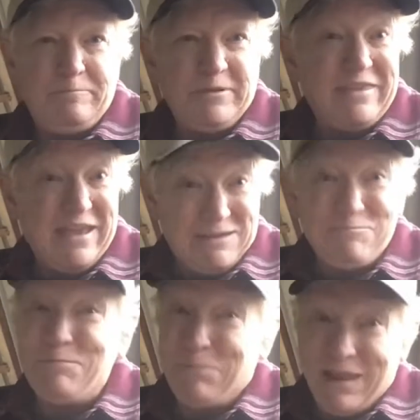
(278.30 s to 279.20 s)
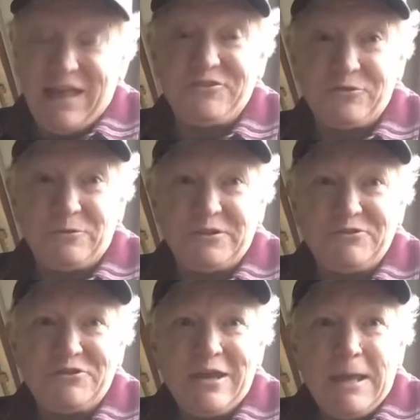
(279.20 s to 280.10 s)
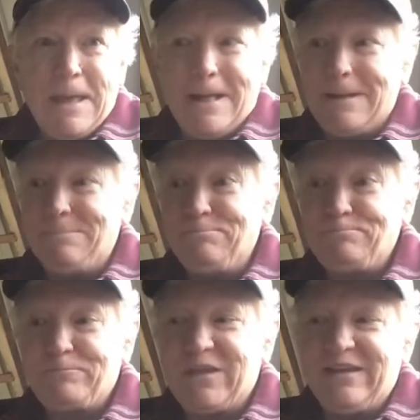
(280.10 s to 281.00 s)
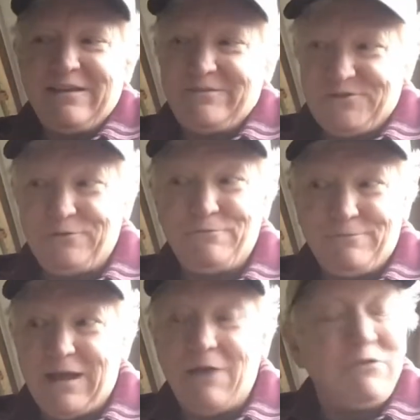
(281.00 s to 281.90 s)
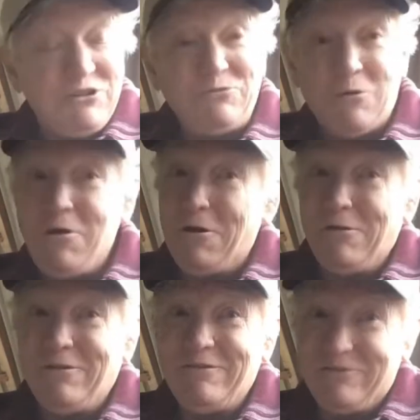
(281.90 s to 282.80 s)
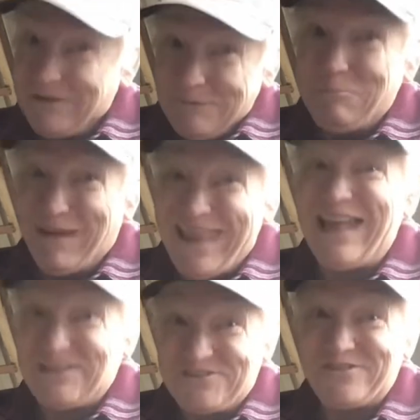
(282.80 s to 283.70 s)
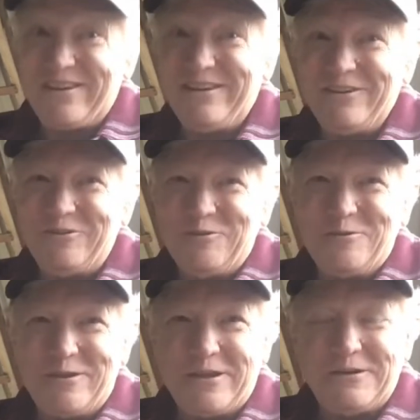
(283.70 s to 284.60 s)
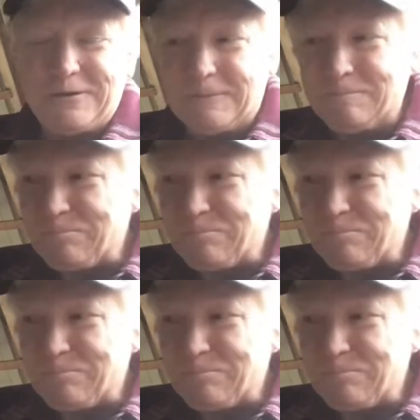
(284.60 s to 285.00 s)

but they can be blessed ones. And so I wish you all a very blessed new year.